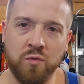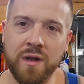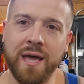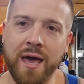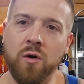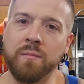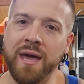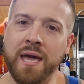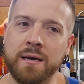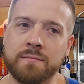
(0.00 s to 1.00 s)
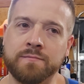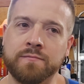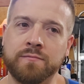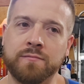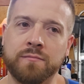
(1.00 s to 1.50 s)
really helped me
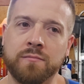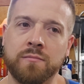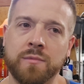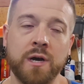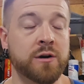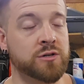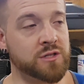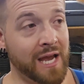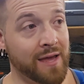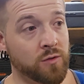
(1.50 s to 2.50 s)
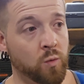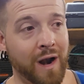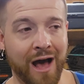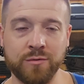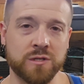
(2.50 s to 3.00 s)
to understand
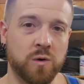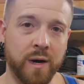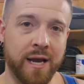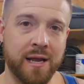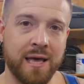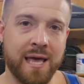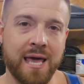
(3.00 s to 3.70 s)
what I was doing.